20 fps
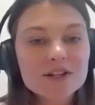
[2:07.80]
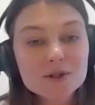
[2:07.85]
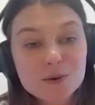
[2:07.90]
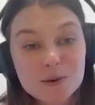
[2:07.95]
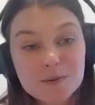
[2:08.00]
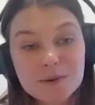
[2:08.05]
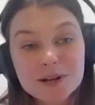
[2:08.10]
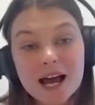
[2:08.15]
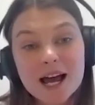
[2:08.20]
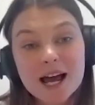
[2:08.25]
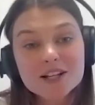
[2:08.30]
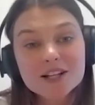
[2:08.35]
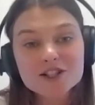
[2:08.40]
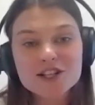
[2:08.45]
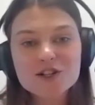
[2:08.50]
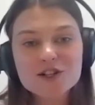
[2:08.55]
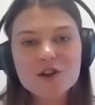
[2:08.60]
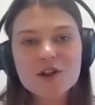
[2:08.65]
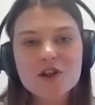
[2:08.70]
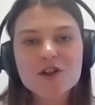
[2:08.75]
this webinar
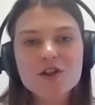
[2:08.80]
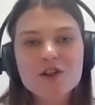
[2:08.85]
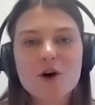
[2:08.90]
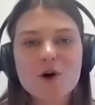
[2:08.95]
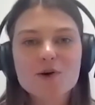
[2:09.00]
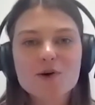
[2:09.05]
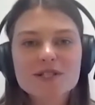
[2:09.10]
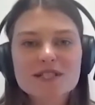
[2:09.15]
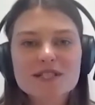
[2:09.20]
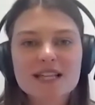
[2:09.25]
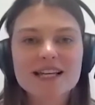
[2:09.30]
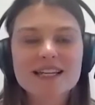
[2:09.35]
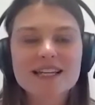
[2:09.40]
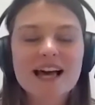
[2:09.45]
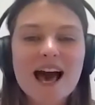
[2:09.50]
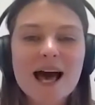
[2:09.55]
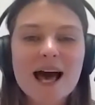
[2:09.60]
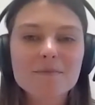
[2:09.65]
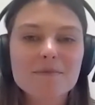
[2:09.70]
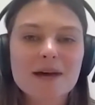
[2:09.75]
just so that those that
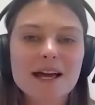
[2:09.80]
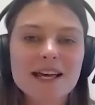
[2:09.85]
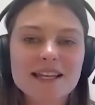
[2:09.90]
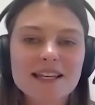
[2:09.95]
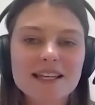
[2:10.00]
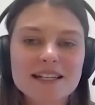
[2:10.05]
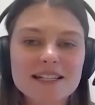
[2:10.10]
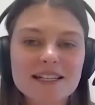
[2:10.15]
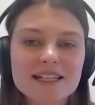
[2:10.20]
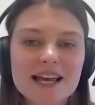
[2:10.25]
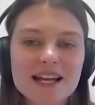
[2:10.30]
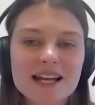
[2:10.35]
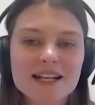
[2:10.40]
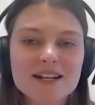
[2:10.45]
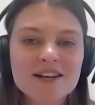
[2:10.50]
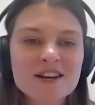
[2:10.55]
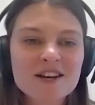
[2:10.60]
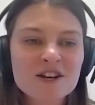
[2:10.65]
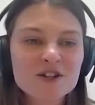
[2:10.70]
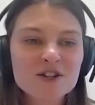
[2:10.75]
can't make it can
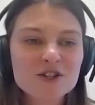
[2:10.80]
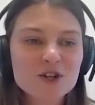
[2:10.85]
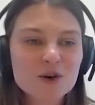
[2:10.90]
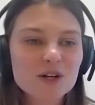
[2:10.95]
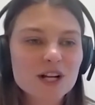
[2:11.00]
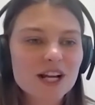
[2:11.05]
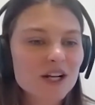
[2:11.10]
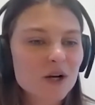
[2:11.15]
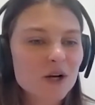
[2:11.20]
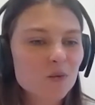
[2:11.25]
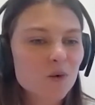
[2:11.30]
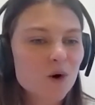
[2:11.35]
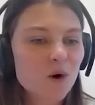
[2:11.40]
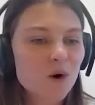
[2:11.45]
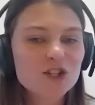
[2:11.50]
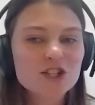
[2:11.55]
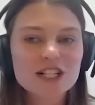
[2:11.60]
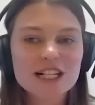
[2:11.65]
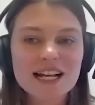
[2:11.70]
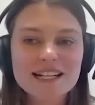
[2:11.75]
tune in and
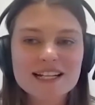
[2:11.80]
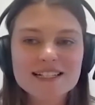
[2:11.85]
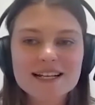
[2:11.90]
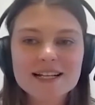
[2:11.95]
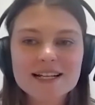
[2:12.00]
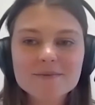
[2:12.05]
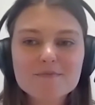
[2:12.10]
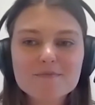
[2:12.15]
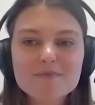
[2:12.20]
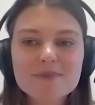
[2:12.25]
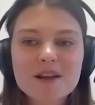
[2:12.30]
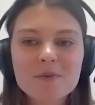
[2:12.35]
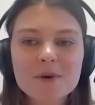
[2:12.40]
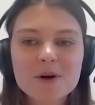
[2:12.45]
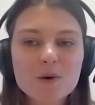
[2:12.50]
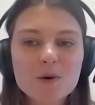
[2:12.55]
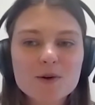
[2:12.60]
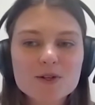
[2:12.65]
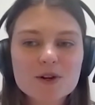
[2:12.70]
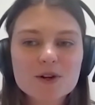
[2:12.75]
watch later. And we
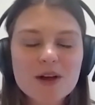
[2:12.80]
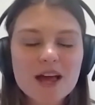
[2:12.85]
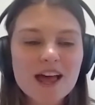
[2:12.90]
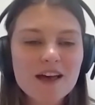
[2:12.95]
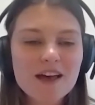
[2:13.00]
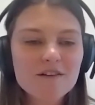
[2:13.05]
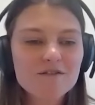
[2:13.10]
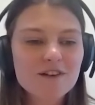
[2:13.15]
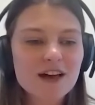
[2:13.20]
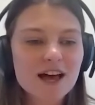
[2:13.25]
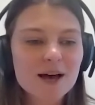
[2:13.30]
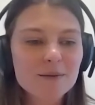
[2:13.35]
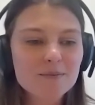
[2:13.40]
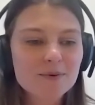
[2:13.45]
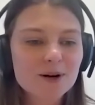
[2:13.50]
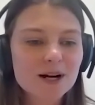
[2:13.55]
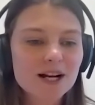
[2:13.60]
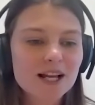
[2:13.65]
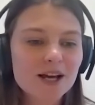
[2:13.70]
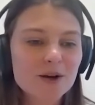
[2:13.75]
also have
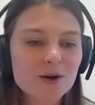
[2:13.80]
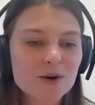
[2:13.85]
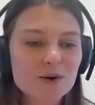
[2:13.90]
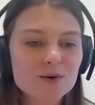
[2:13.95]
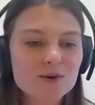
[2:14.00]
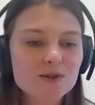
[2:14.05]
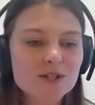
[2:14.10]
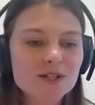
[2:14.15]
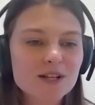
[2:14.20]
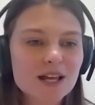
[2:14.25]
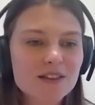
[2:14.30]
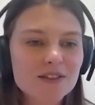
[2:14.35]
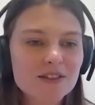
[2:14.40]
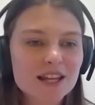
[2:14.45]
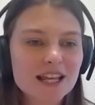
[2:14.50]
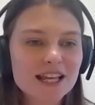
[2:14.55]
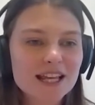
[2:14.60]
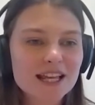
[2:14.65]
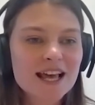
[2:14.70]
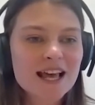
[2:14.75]
Priya, who's in
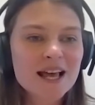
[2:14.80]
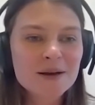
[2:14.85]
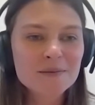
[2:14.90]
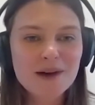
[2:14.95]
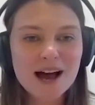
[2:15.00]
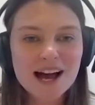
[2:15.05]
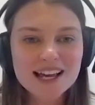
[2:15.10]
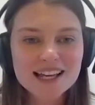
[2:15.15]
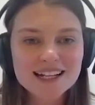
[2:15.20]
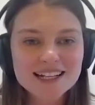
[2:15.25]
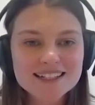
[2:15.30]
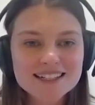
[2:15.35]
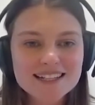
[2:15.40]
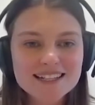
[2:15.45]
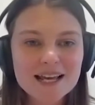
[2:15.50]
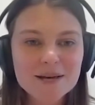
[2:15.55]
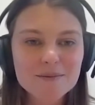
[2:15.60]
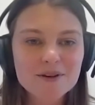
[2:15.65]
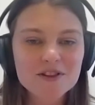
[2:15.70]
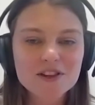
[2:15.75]
the marketing
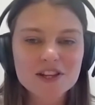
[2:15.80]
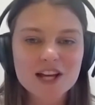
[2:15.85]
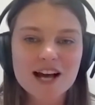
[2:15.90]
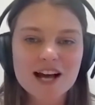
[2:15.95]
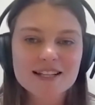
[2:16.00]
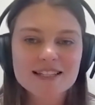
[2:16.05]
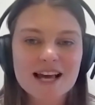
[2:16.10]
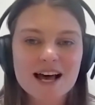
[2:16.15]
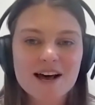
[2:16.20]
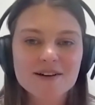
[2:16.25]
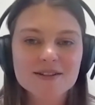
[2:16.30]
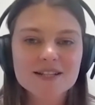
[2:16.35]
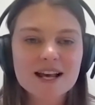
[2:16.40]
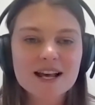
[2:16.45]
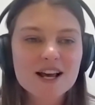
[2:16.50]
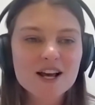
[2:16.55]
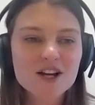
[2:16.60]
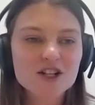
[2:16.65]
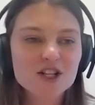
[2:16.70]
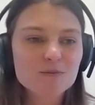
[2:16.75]
team at the Icehouse,
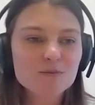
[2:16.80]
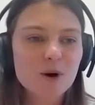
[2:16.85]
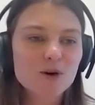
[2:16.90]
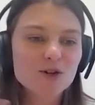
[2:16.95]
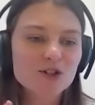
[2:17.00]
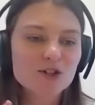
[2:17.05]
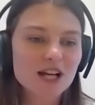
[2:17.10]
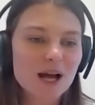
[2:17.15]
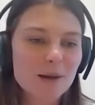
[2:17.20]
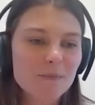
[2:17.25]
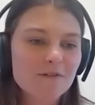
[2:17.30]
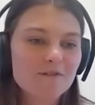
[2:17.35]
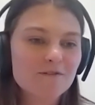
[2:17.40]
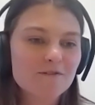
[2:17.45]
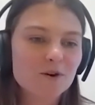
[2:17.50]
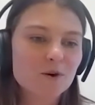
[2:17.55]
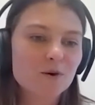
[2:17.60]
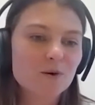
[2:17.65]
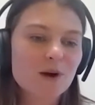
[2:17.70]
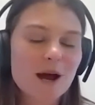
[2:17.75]
just posting up a
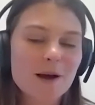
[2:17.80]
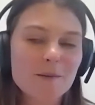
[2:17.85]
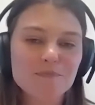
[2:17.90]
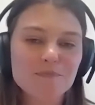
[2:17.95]
few